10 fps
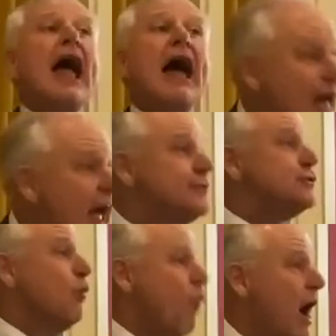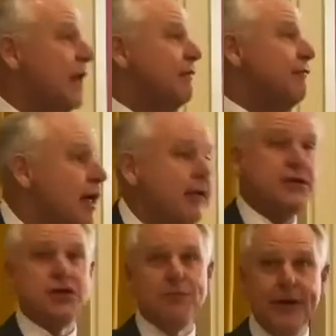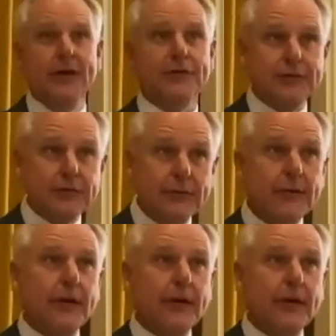And that's what fellowship is.